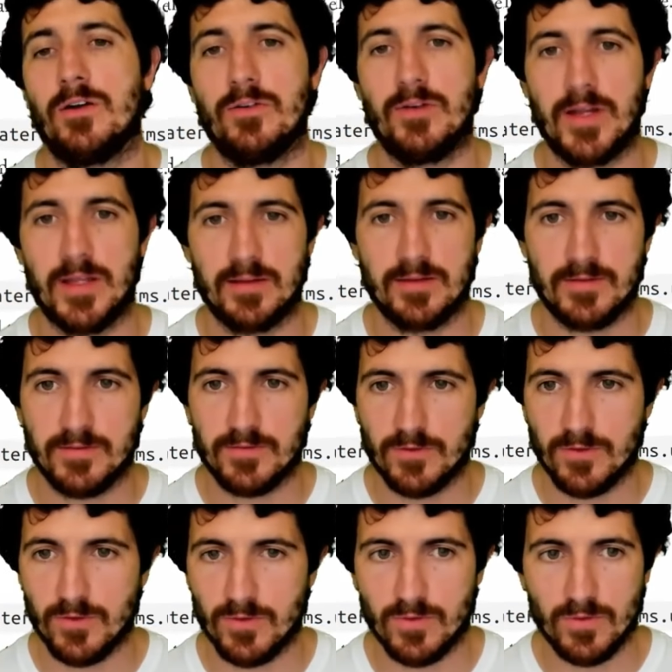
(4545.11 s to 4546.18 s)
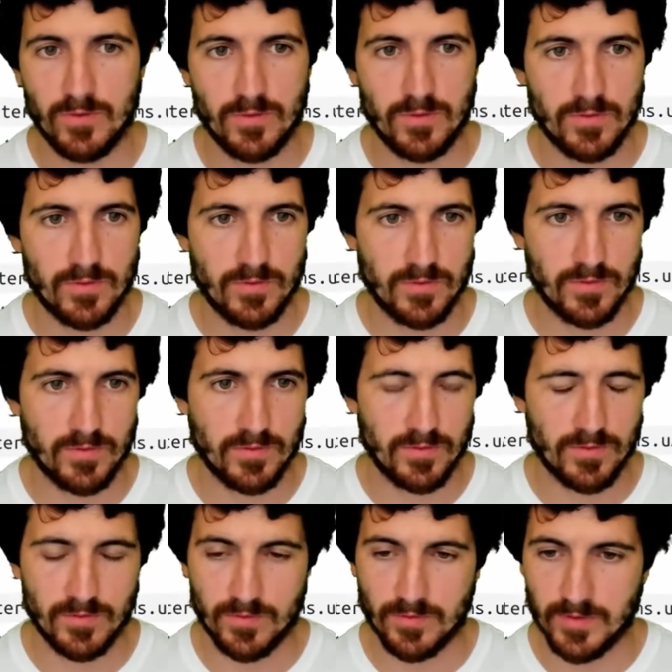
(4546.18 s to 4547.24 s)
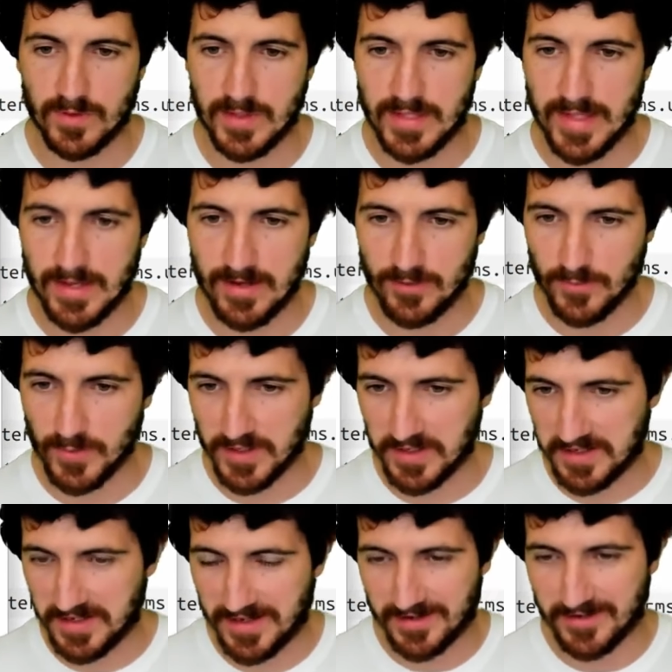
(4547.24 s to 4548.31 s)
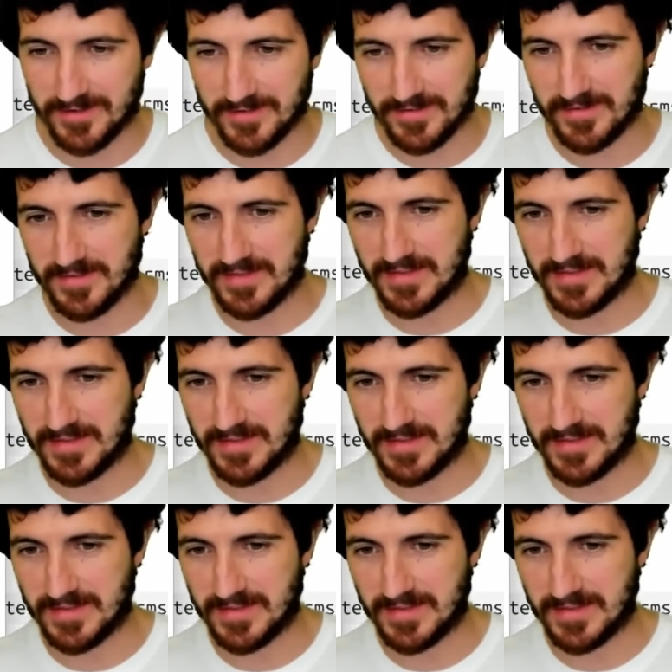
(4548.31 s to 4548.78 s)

All right, so now we're here,